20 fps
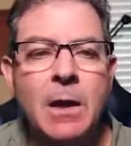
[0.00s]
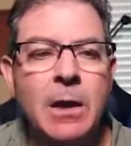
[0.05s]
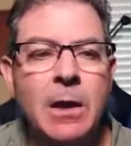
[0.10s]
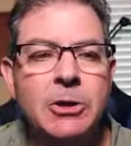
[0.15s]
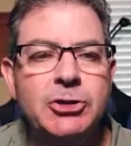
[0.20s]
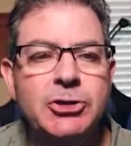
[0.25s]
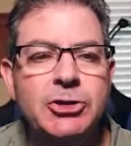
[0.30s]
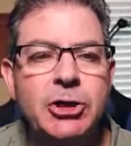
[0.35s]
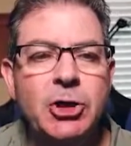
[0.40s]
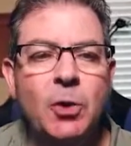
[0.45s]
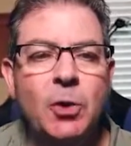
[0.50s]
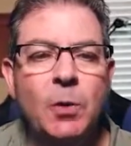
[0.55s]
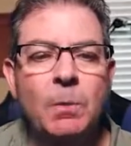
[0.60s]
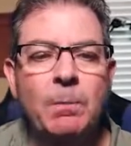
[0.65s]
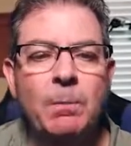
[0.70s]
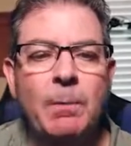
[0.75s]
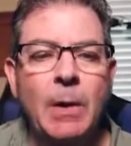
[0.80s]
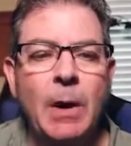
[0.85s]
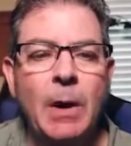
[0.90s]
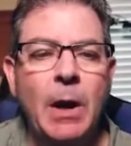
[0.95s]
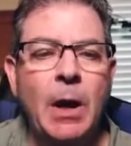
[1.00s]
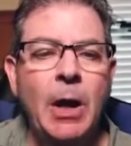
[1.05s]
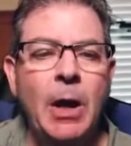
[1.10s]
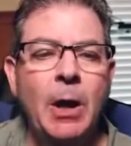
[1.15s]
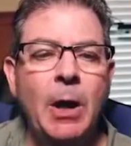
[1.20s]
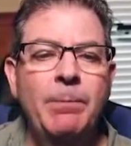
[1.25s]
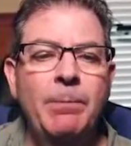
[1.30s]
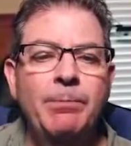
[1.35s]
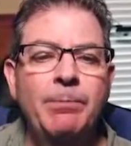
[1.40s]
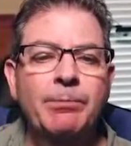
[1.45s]
So
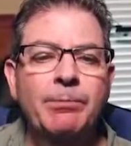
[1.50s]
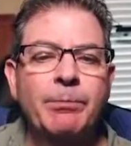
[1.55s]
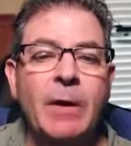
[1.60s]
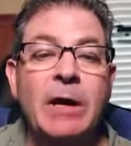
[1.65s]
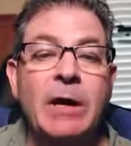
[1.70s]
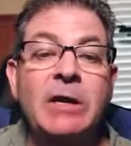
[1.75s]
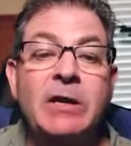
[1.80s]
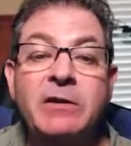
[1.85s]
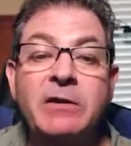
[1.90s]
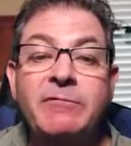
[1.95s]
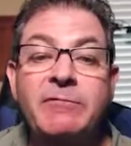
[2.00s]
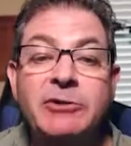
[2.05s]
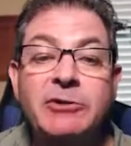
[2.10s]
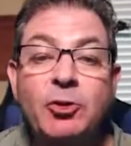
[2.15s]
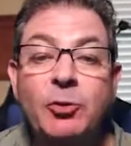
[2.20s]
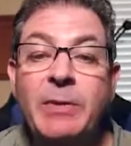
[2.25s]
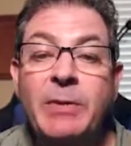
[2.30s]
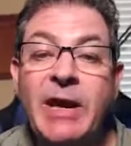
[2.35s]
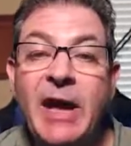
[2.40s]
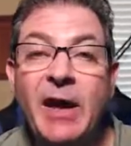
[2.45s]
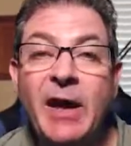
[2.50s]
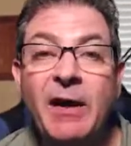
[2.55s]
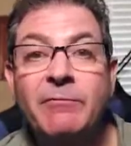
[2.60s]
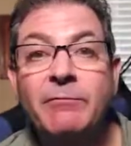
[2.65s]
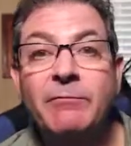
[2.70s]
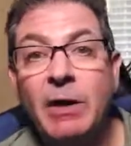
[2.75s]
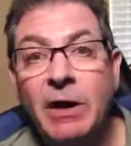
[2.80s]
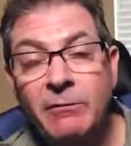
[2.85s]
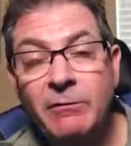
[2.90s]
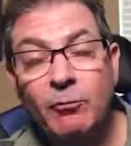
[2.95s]
um, an individual may have
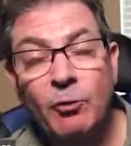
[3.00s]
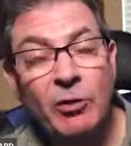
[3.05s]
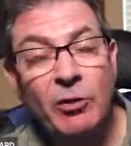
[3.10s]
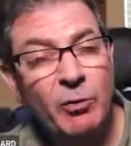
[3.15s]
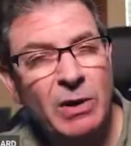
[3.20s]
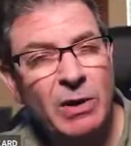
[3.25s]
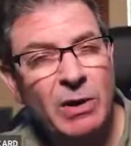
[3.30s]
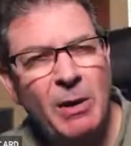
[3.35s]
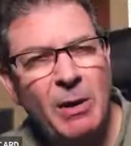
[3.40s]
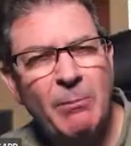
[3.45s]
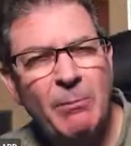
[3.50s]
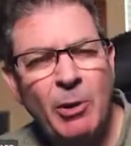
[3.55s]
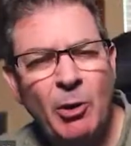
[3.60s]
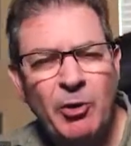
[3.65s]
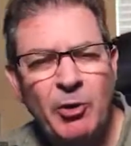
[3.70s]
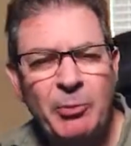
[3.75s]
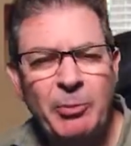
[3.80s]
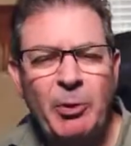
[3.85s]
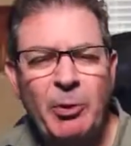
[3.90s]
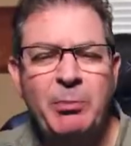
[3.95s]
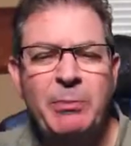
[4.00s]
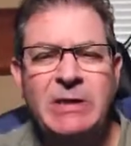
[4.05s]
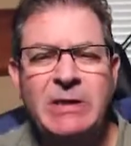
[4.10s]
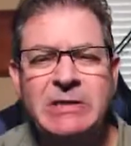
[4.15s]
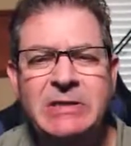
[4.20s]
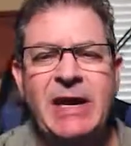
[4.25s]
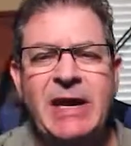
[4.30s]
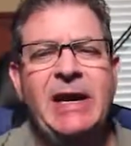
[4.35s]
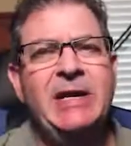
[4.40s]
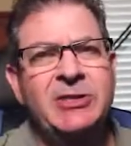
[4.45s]
eh, what about multiple mid
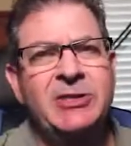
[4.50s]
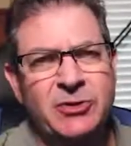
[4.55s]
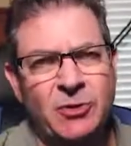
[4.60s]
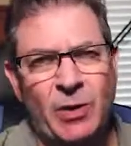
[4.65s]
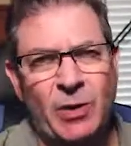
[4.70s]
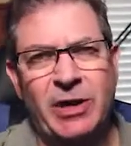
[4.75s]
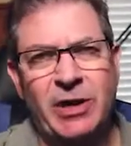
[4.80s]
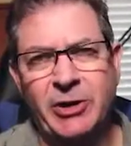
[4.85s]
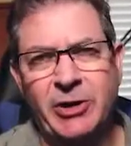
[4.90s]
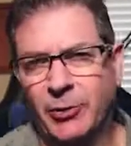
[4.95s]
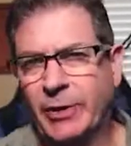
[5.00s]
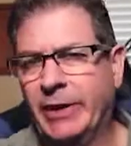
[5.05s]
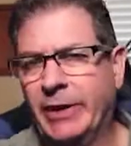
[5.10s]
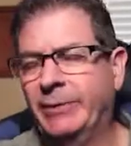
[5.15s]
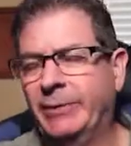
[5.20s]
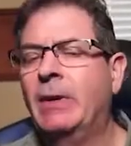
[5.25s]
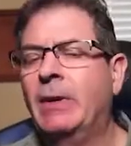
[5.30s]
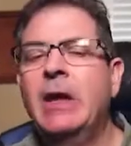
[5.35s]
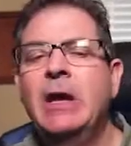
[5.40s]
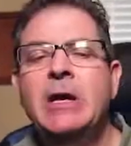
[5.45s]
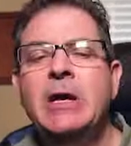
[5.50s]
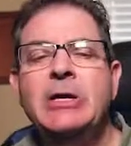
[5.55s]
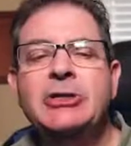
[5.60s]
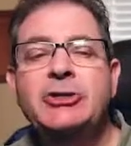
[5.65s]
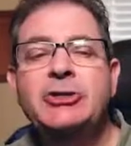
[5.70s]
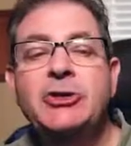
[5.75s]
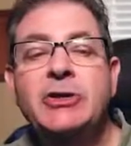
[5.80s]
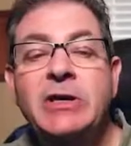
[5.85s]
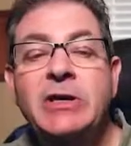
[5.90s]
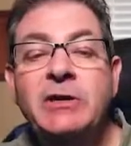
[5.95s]
task wandering?
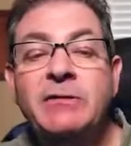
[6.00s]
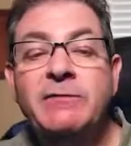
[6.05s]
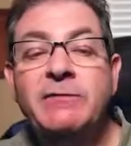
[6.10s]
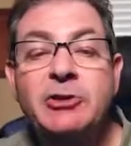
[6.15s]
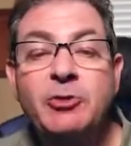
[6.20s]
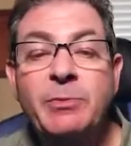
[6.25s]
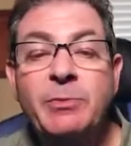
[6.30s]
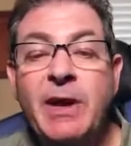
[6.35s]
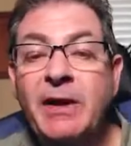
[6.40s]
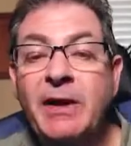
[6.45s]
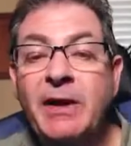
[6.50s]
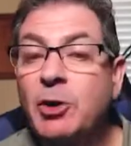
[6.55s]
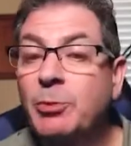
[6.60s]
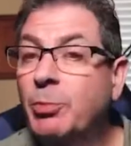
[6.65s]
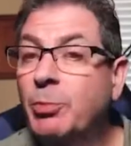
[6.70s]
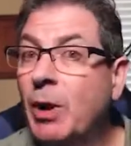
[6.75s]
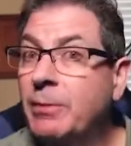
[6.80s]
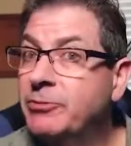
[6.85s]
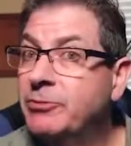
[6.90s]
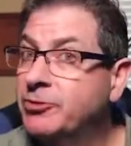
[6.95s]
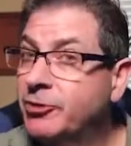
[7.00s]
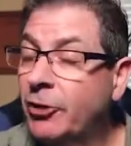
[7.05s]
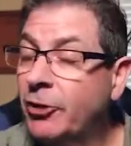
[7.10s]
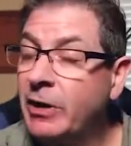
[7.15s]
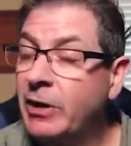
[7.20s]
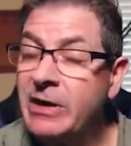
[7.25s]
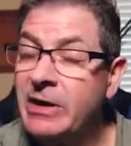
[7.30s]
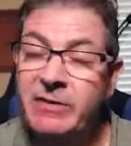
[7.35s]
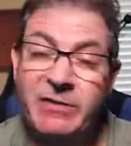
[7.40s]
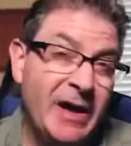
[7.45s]
So the individual may have no problem
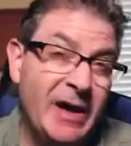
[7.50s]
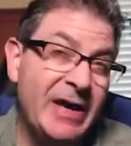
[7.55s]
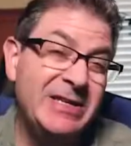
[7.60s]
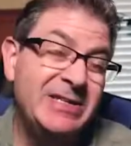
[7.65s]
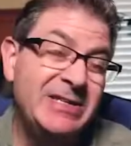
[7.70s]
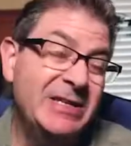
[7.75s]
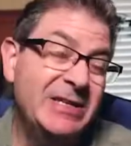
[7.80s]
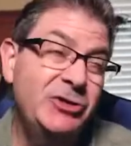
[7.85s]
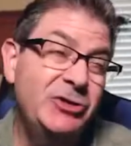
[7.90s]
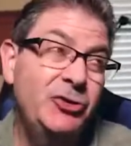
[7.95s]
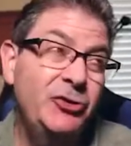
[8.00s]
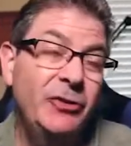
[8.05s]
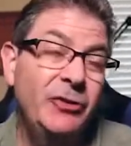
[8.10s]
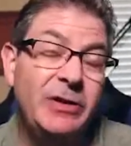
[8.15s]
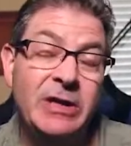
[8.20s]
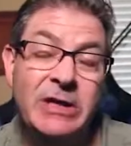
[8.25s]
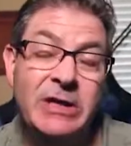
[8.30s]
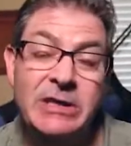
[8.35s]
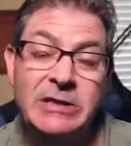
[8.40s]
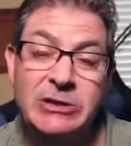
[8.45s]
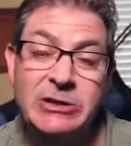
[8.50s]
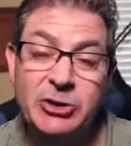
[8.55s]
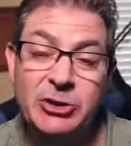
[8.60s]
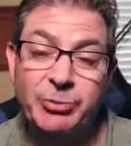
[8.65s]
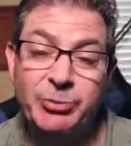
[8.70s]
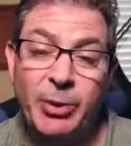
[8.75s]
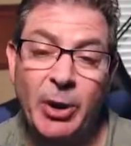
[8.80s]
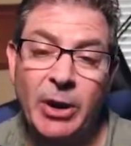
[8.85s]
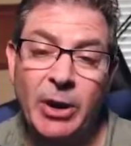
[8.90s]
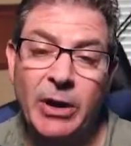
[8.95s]
starting a task. That's usually the easiest
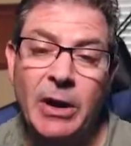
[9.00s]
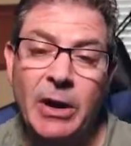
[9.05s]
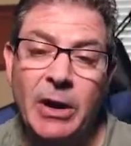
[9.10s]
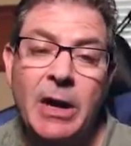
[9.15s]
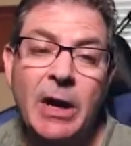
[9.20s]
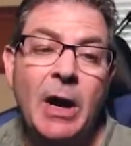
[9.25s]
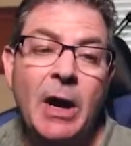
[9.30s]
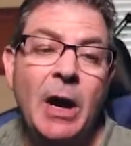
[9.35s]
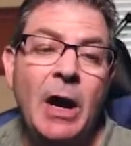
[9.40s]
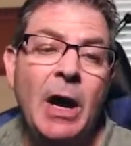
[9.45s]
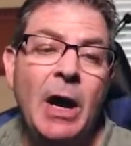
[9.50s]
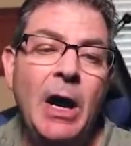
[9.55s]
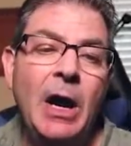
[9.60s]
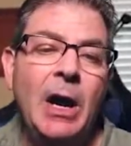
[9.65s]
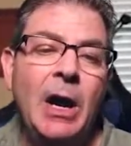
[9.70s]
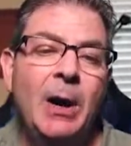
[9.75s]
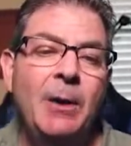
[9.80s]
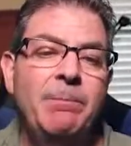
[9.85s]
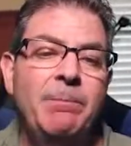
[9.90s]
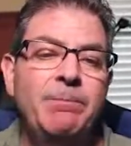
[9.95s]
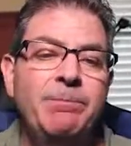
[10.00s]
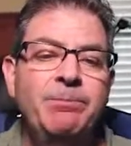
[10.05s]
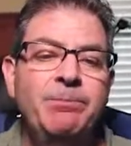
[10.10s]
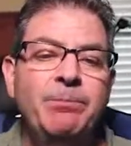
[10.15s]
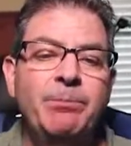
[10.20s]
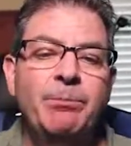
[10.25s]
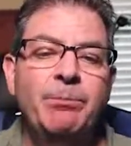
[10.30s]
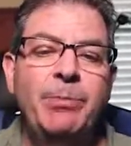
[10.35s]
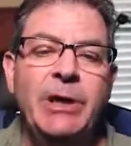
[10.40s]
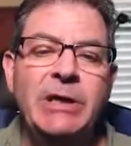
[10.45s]
part, uh,
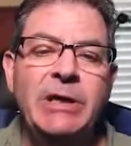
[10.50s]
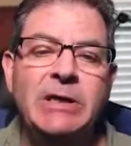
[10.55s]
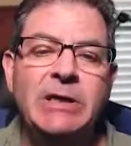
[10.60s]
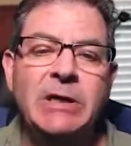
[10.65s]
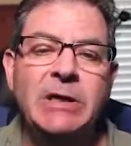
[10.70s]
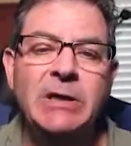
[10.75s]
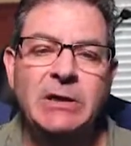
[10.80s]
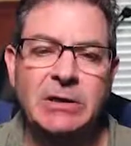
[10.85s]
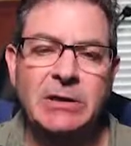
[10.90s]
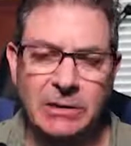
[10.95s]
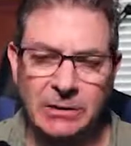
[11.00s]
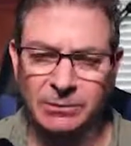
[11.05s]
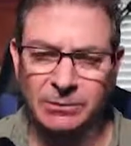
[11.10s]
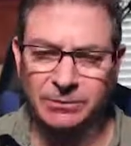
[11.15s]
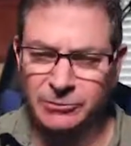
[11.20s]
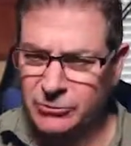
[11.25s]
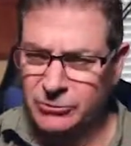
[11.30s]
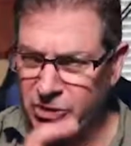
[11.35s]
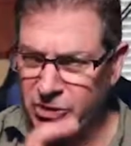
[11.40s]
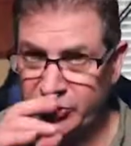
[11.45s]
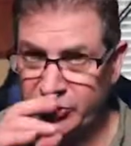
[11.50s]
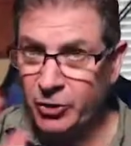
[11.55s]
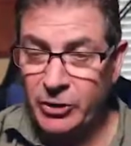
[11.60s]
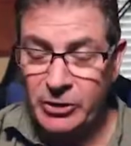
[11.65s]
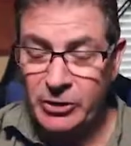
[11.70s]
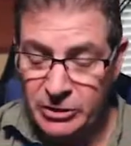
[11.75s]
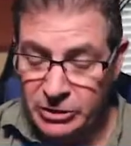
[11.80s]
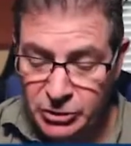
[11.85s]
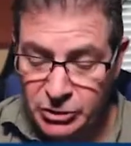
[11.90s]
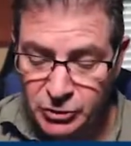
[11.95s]
but just starting
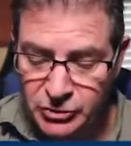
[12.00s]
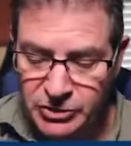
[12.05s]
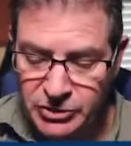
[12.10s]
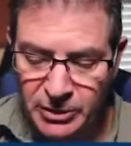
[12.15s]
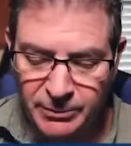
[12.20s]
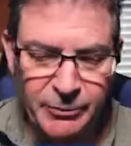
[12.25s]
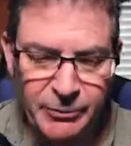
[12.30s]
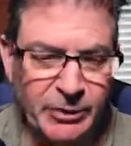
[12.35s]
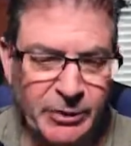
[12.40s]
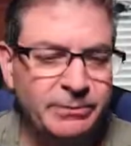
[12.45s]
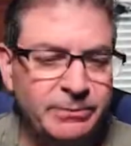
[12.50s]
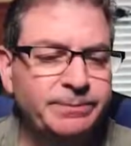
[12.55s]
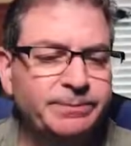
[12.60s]
to do something